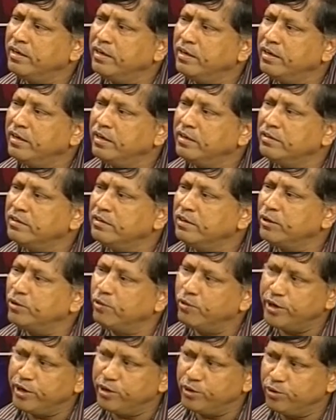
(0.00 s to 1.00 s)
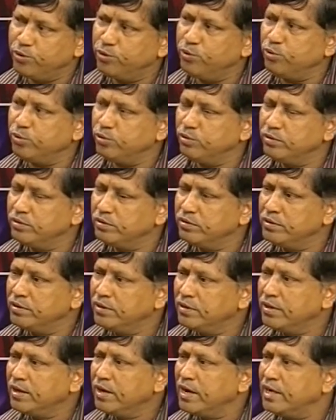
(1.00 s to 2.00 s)
in unit 2,
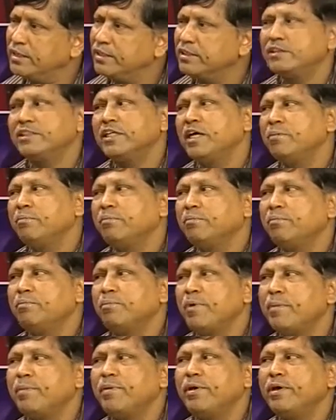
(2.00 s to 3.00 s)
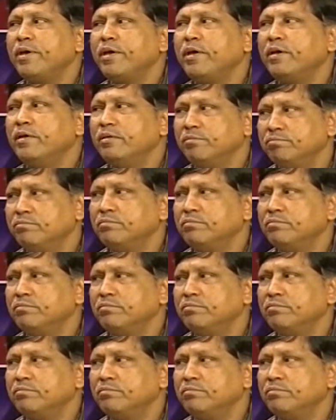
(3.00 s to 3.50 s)
and the same may be